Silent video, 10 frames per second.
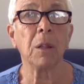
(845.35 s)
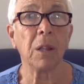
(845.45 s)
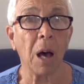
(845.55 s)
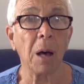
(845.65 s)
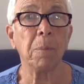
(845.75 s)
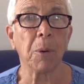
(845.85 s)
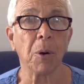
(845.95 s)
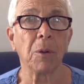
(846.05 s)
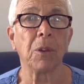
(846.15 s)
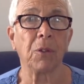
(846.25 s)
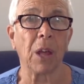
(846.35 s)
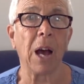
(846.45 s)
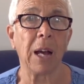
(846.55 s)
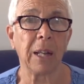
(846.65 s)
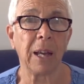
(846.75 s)
The birth is the
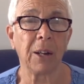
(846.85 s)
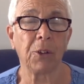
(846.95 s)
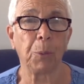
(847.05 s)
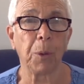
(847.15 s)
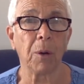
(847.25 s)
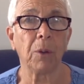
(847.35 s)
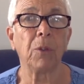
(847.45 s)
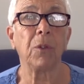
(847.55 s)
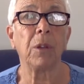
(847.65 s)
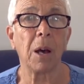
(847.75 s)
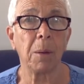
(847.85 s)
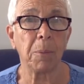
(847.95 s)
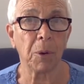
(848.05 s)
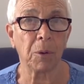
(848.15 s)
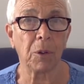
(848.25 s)
highlight experience. The
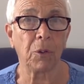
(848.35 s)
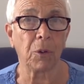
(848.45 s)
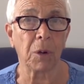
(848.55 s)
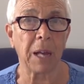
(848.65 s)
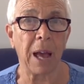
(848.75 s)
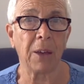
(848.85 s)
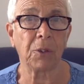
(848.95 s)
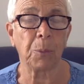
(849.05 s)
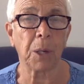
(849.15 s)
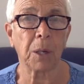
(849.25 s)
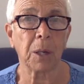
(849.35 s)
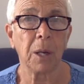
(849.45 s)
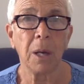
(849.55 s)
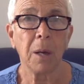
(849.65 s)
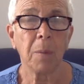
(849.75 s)
birth is orgasmic.
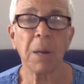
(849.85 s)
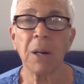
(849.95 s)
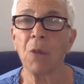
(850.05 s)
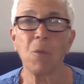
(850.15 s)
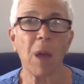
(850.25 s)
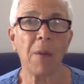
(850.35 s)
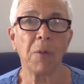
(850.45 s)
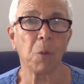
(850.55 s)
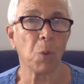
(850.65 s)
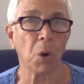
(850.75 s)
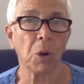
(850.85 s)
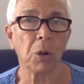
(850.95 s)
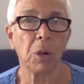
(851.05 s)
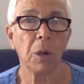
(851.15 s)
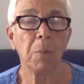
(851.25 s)
But around the
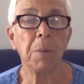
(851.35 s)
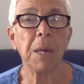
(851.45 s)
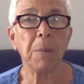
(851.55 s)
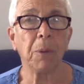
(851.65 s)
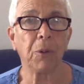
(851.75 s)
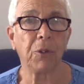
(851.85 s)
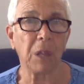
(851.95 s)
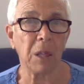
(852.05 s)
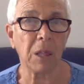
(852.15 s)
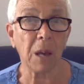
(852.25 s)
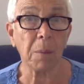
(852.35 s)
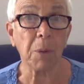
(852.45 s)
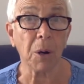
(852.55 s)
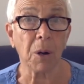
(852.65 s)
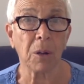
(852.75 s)
world, people see the
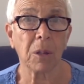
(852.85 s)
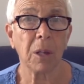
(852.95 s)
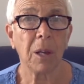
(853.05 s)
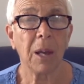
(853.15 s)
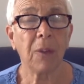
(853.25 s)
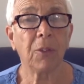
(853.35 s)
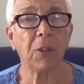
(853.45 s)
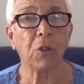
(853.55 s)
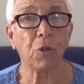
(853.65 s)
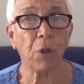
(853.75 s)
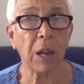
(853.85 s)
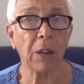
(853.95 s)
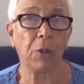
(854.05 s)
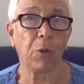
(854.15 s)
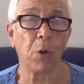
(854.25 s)
birth as the
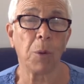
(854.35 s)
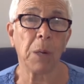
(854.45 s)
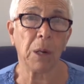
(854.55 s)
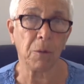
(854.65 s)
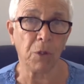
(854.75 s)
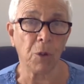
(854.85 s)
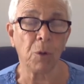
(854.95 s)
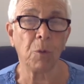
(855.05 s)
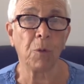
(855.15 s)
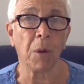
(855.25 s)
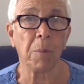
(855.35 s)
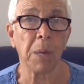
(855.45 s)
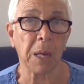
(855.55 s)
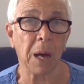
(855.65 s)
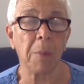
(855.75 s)
transforming of you from
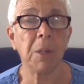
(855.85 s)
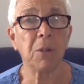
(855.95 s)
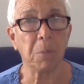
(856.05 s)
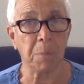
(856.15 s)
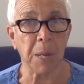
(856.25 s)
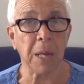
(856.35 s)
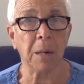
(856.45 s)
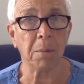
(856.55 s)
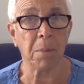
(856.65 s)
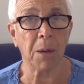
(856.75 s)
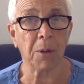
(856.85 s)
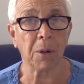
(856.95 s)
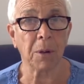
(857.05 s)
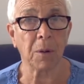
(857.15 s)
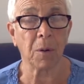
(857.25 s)
becoming to being a
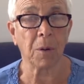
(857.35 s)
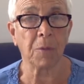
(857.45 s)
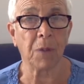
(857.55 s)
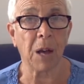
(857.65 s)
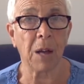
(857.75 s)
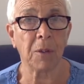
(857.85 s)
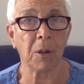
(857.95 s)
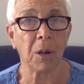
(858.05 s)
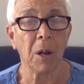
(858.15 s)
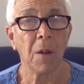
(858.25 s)
mother or a father.